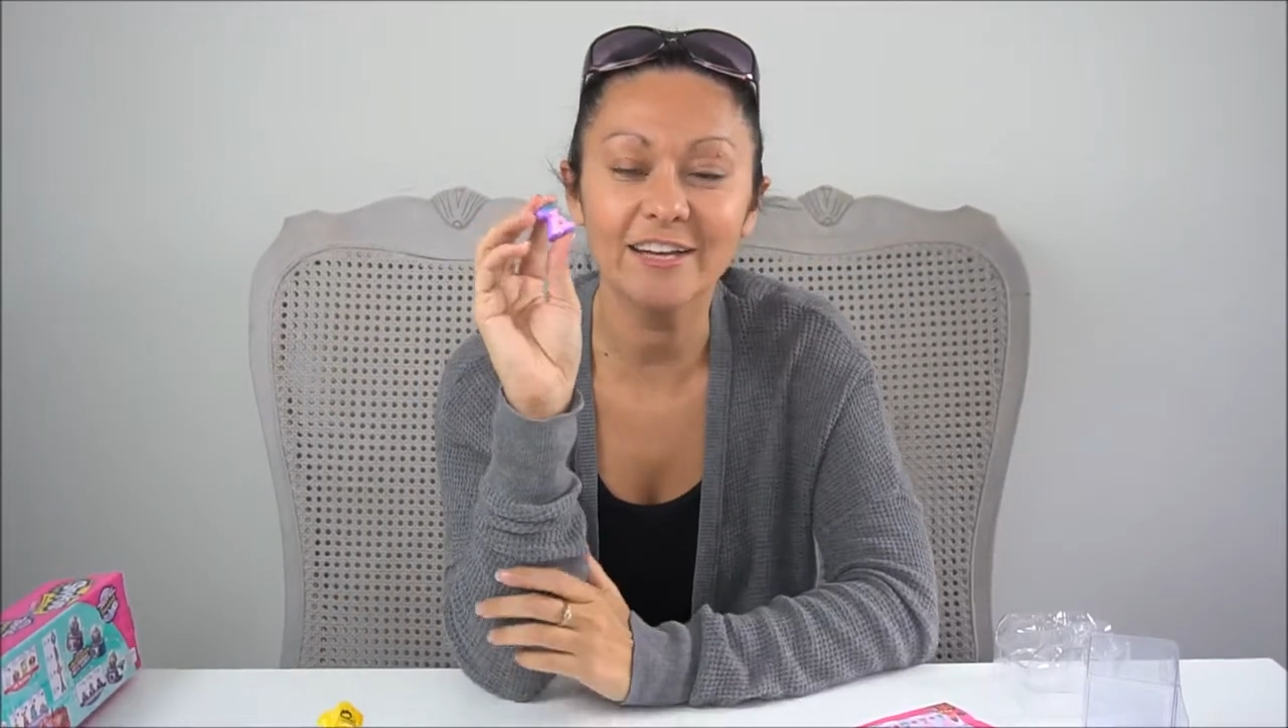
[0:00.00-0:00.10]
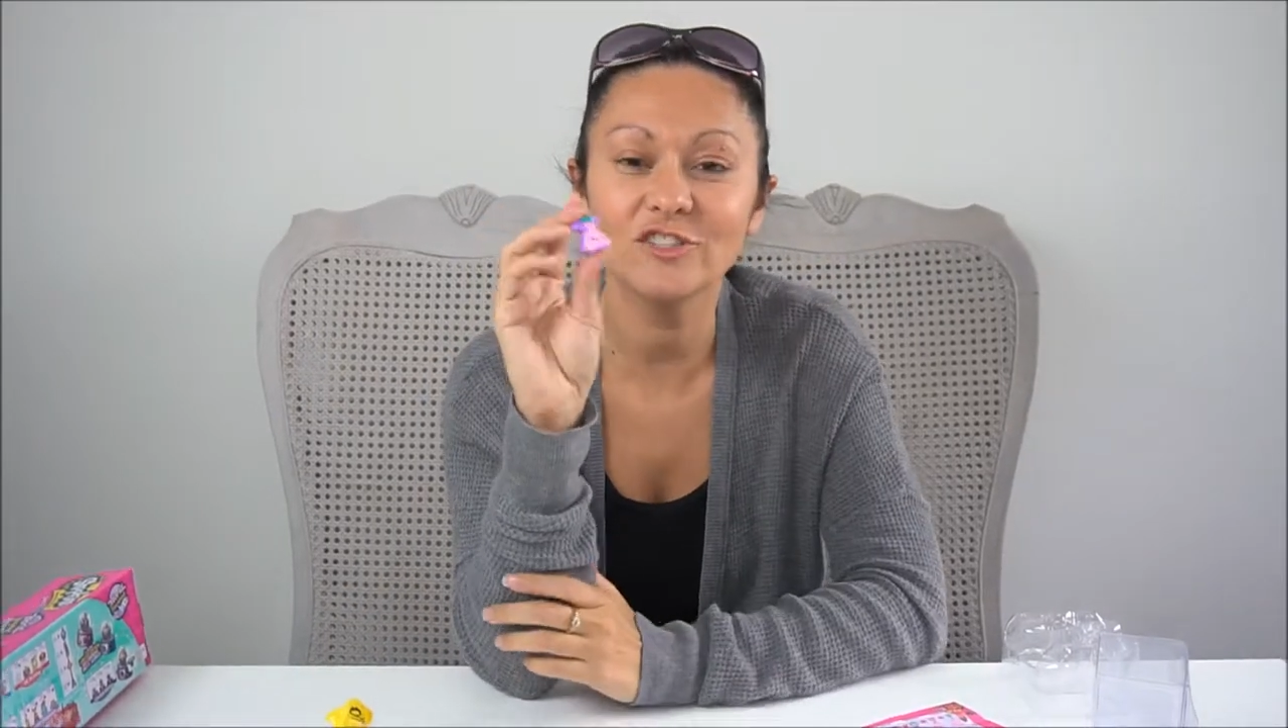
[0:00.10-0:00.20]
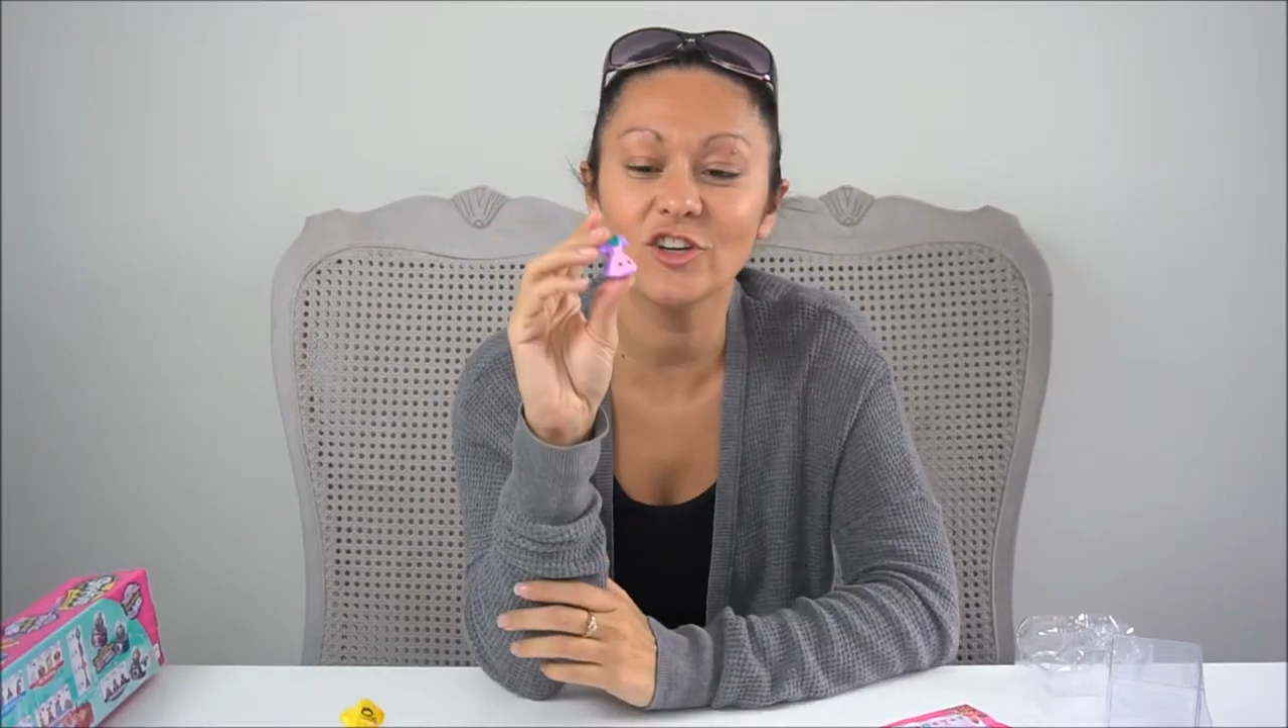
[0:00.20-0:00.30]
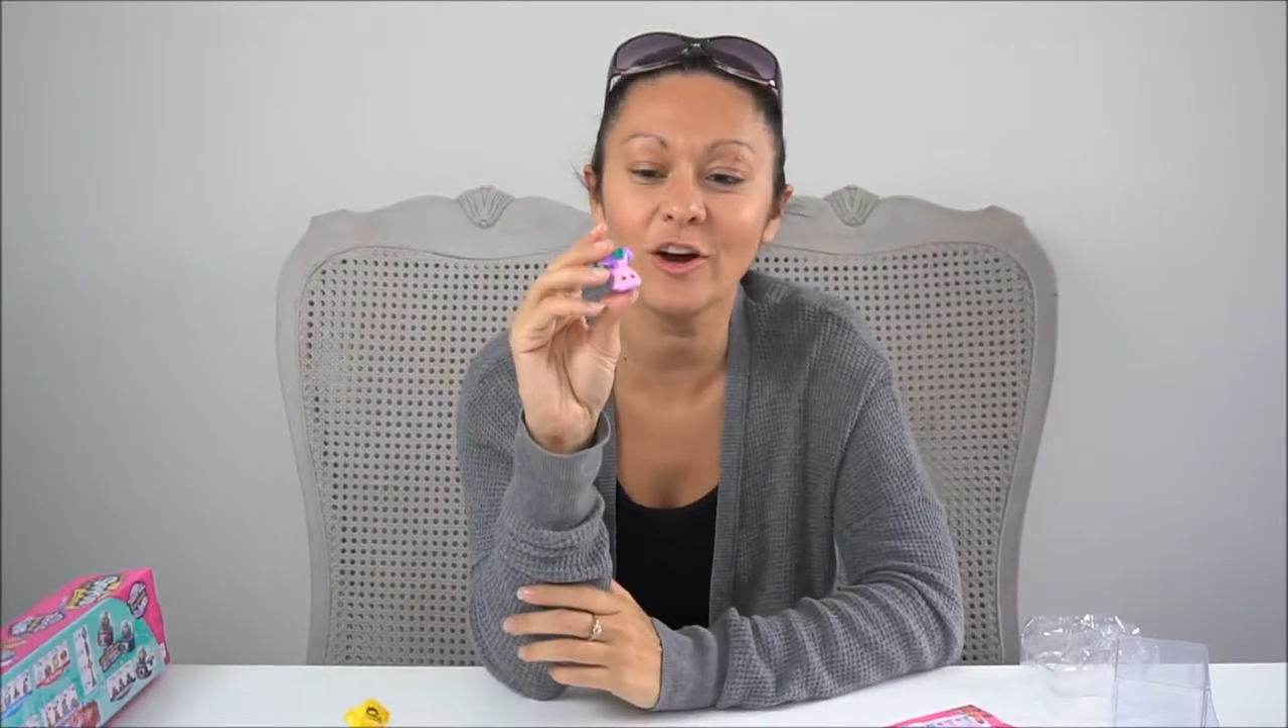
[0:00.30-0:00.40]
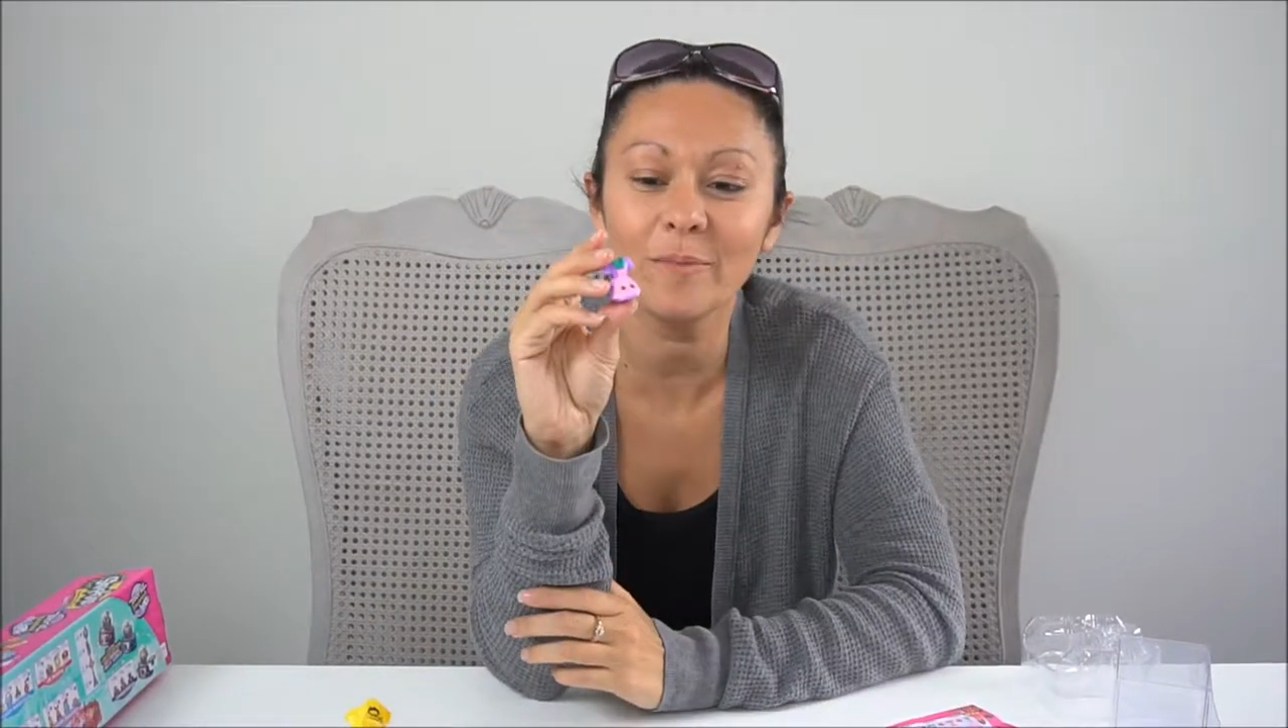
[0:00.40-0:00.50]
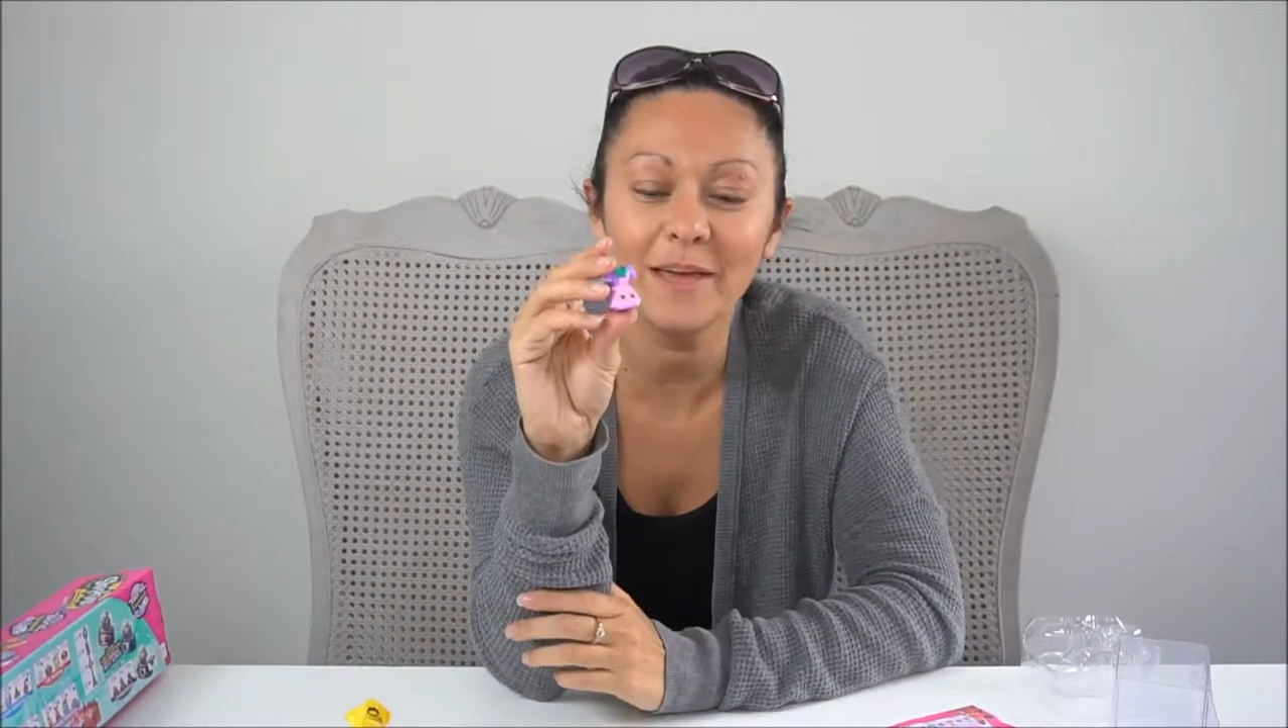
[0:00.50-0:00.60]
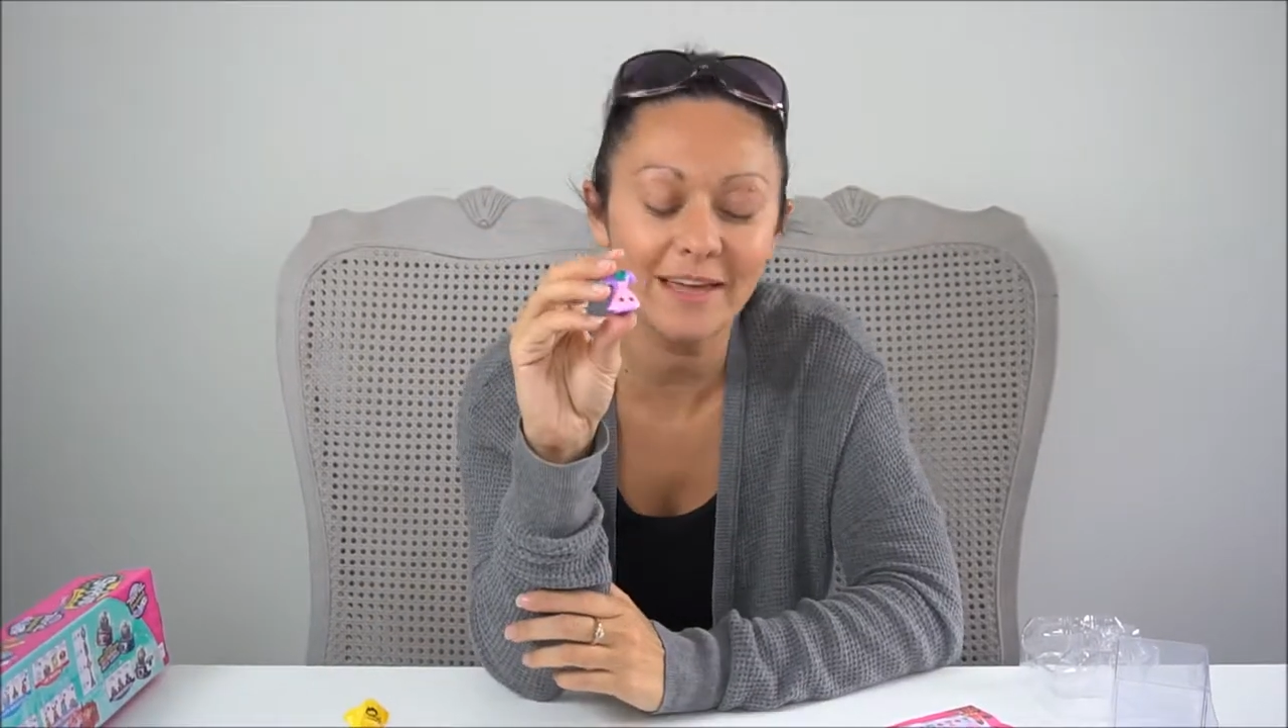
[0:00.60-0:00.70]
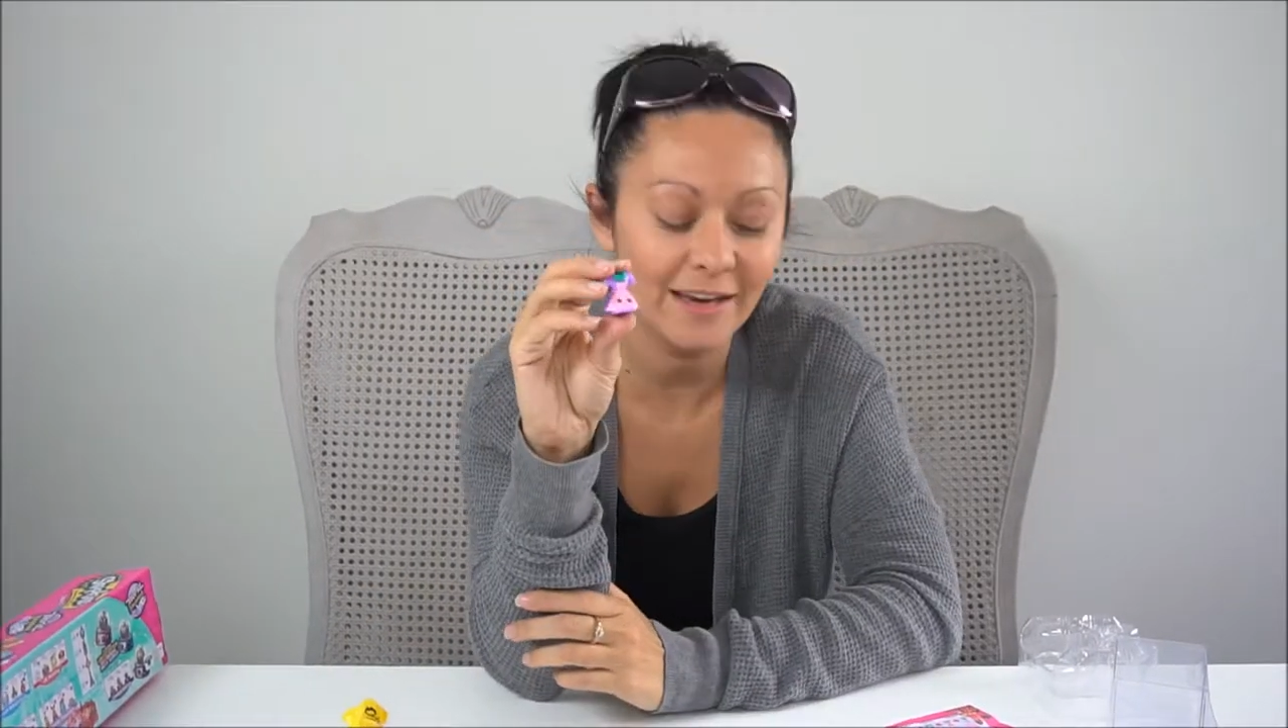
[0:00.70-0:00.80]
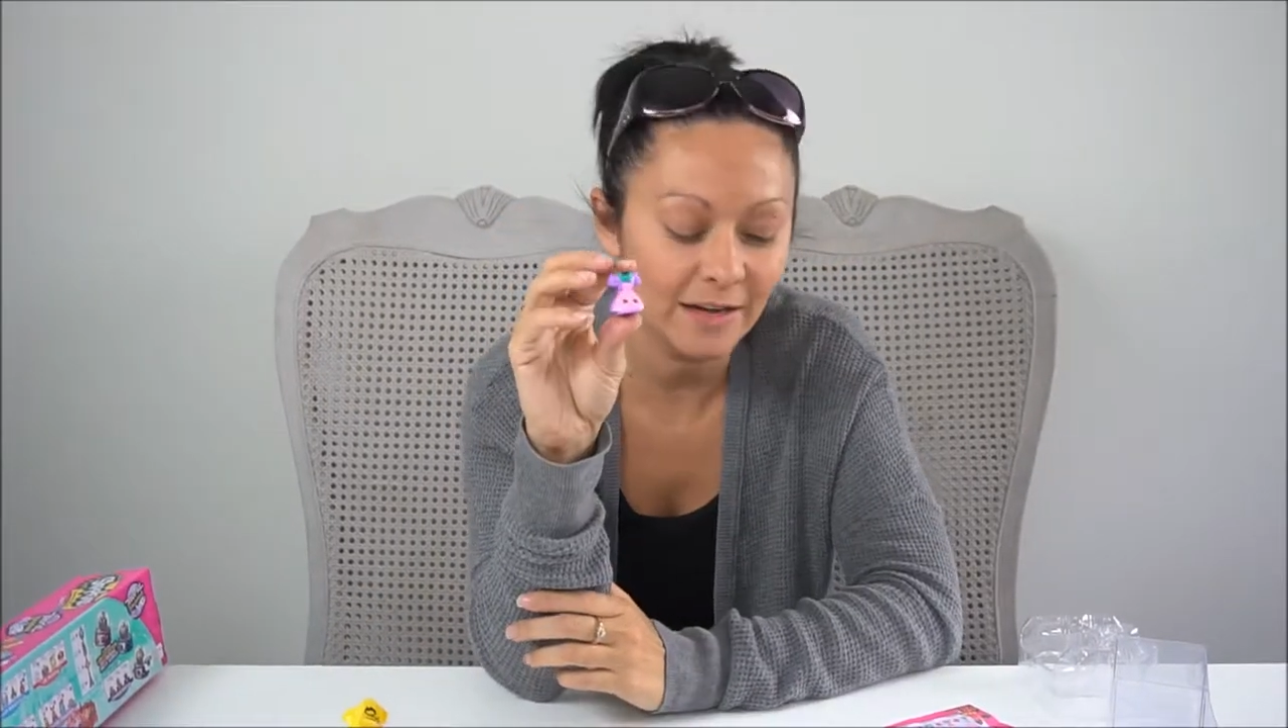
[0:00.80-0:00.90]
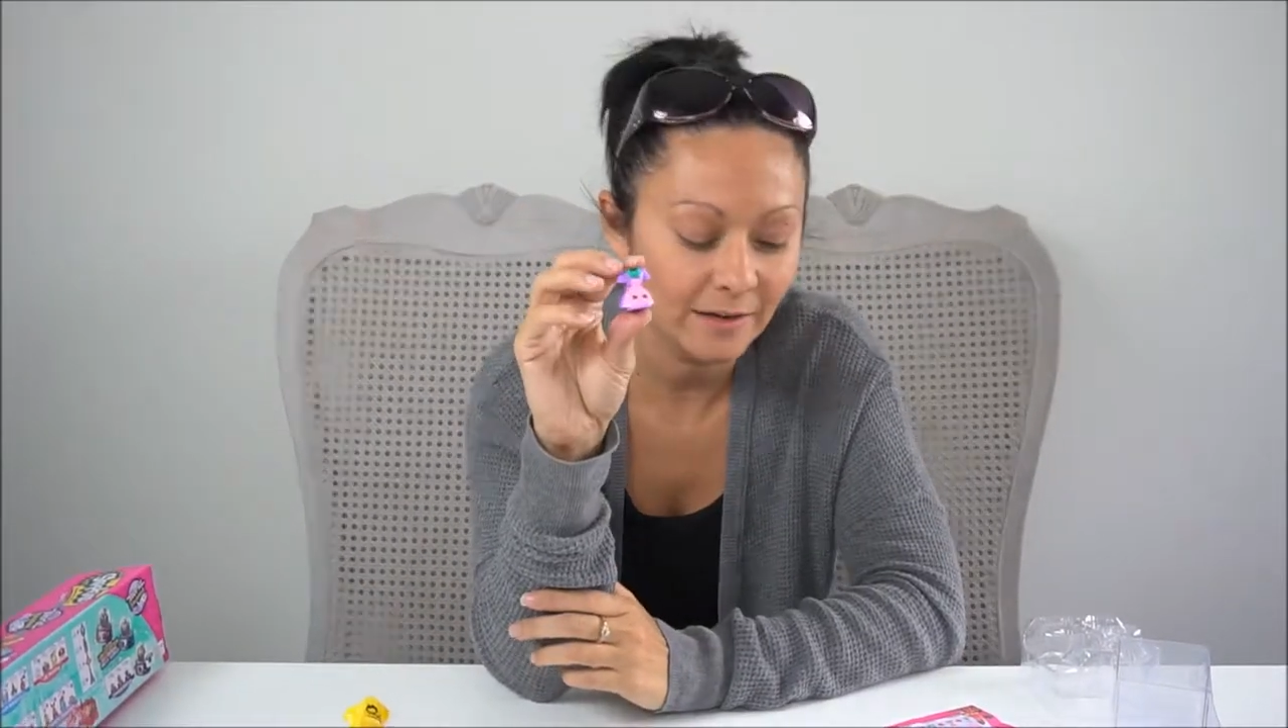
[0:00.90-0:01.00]

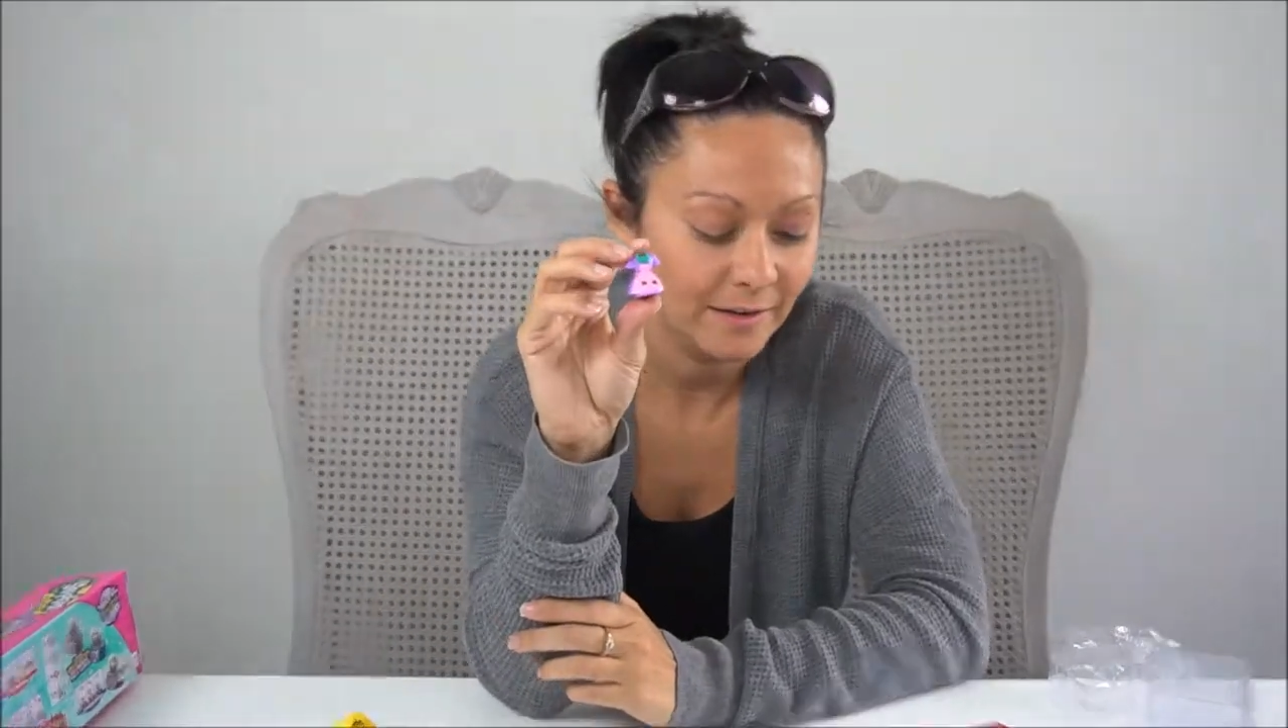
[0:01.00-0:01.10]
German